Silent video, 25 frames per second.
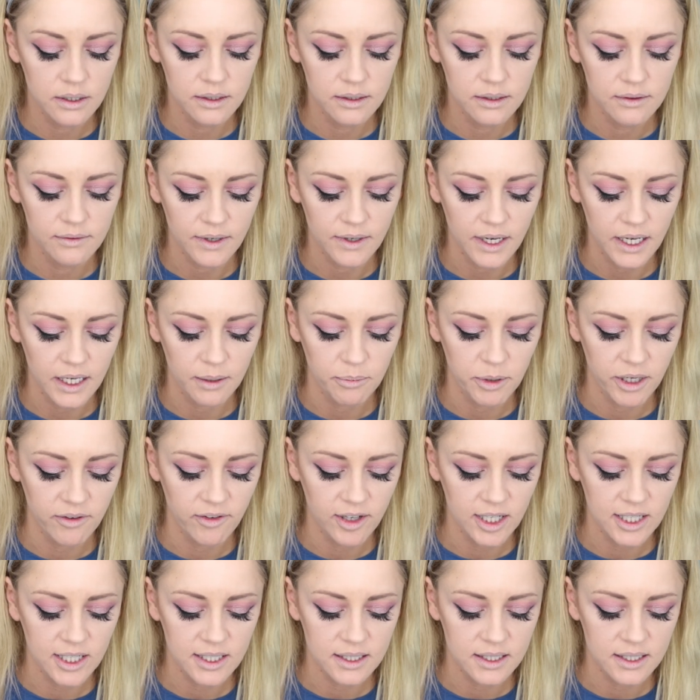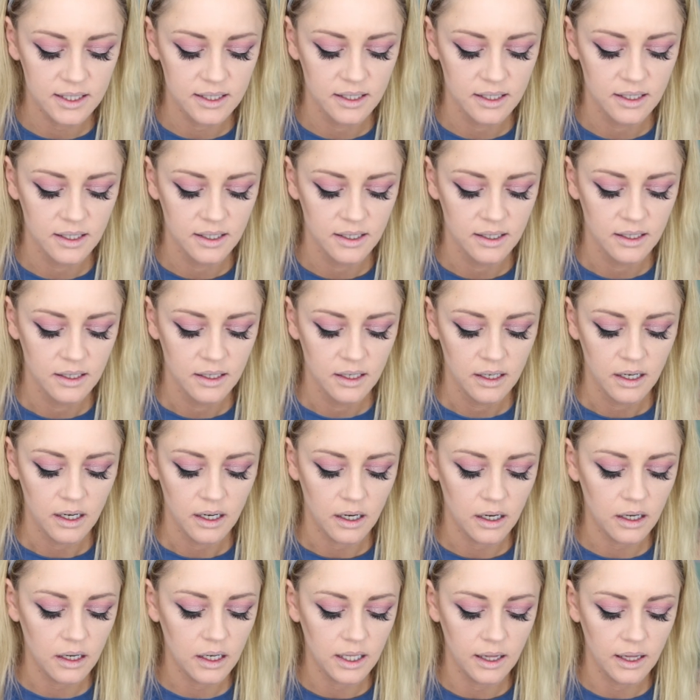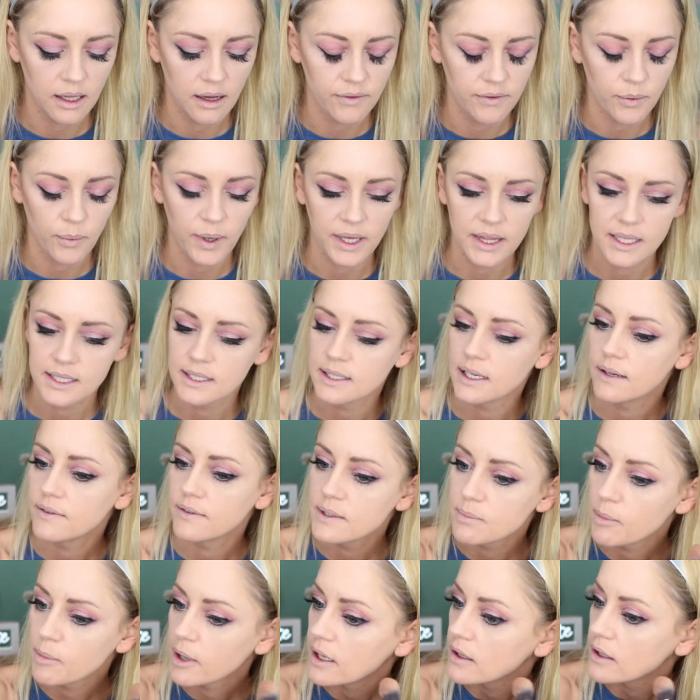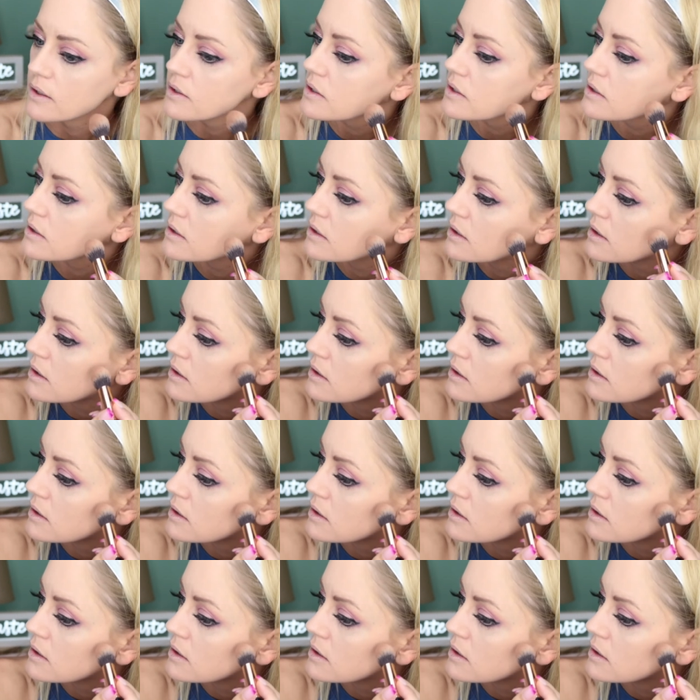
right above us. Oh, I love the way this stuff smells.